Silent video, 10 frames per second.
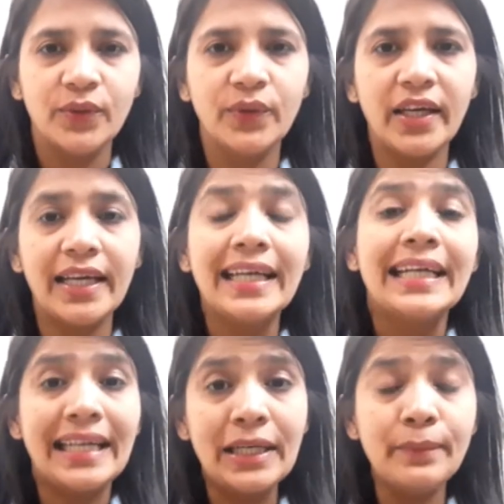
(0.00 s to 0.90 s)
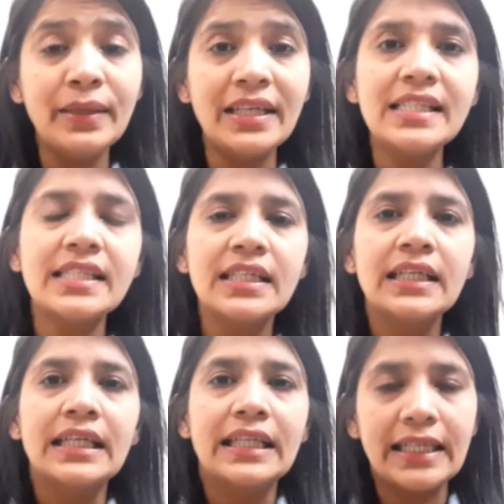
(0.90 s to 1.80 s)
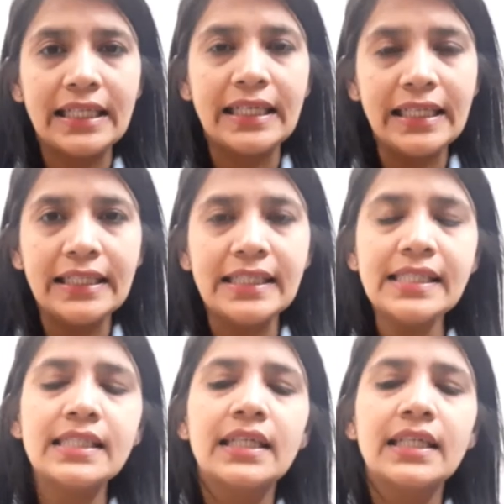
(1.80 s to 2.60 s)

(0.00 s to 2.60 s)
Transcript: Okay, it means in this,